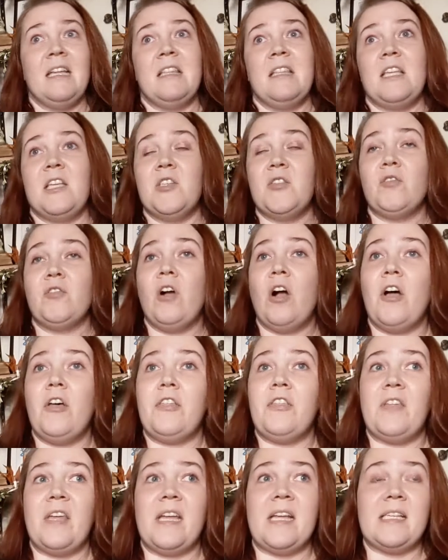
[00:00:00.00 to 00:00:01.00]
These are all
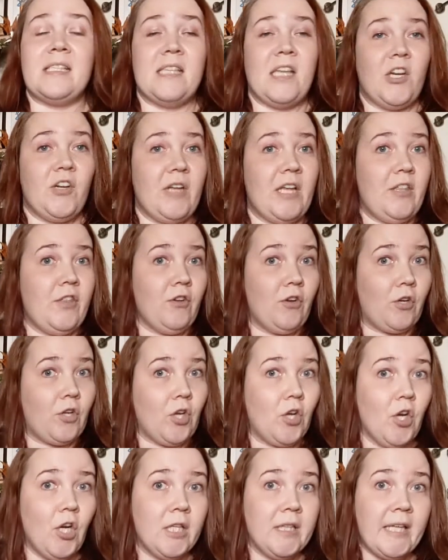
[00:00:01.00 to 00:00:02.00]
things that are either
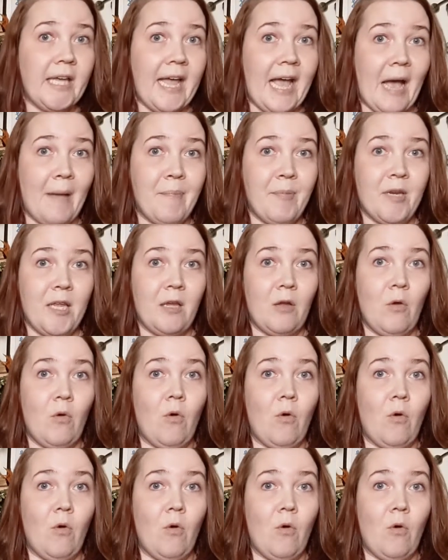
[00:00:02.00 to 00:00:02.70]
currently happening